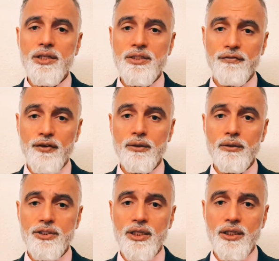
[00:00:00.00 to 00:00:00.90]

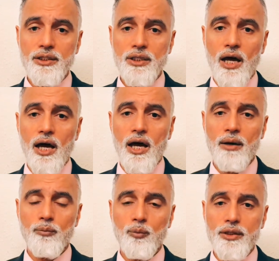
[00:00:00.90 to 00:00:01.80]
difficulties
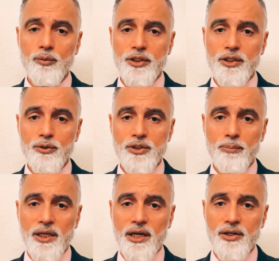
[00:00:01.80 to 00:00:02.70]
with those
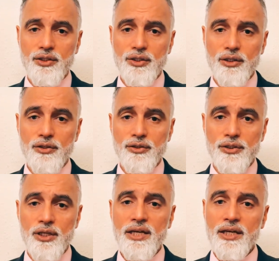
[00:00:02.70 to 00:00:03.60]

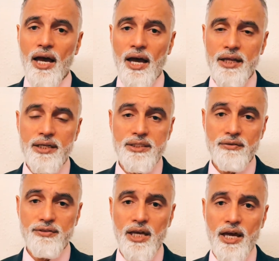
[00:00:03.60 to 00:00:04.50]
applications. And as
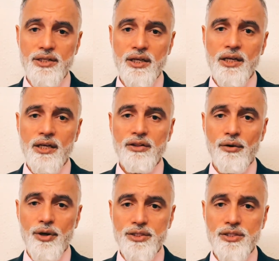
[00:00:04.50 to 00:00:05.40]
I've said, there is